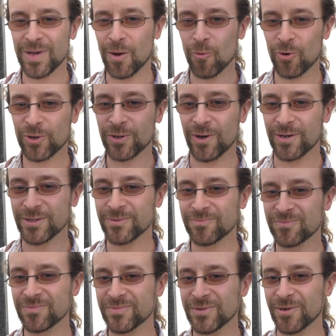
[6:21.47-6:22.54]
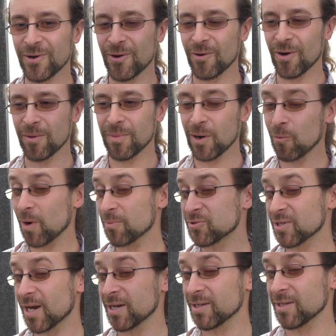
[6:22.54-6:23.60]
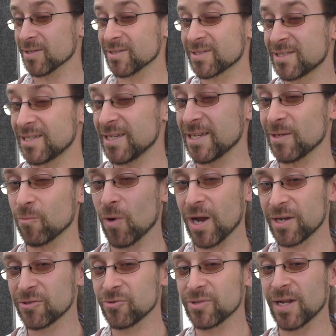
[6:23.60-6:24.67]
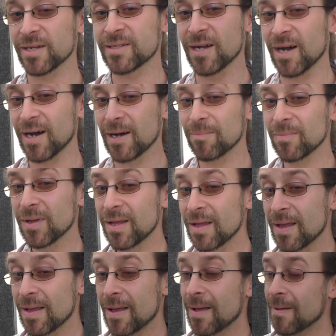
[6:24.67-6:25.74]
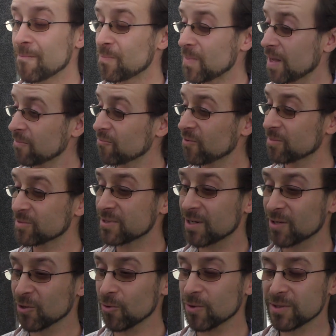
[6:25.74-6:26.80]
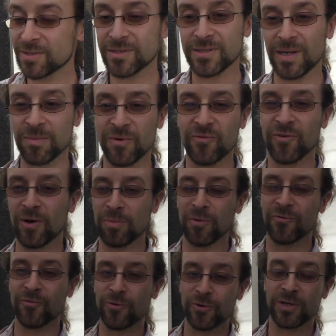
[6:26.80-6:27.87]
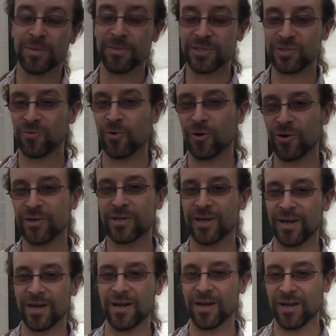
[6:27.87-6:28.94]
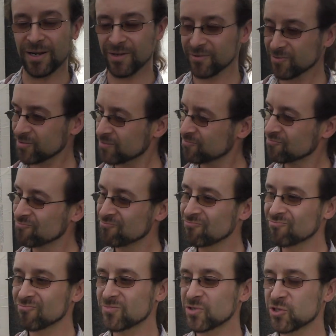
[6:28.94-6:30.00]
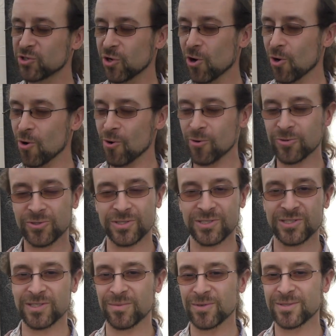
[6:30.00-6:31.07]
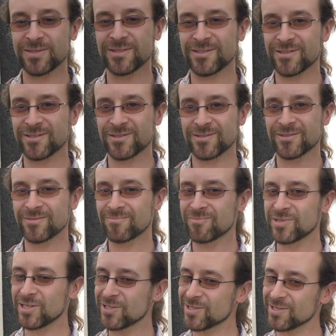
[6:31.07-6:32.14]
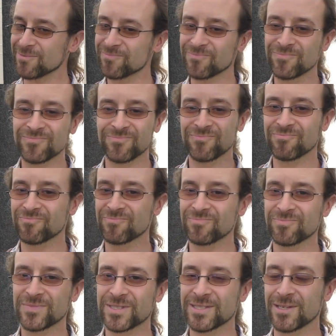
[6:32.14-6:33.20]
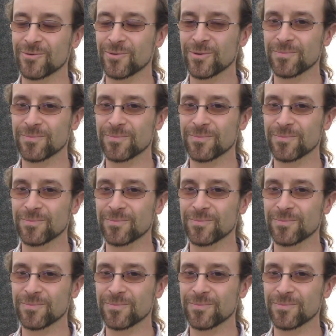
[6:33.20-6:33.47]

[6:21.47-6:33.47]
I work on it. You know, my website is tewagner.com. I'm from St. Louis. I'm available for commission work and shows, exhibits, teaching, etc.